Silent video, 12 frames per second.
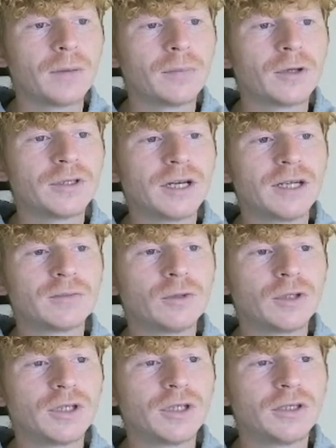because it is
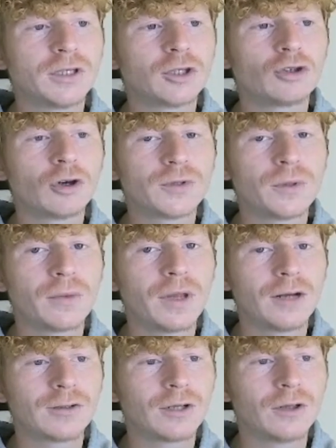much easier to drop something else on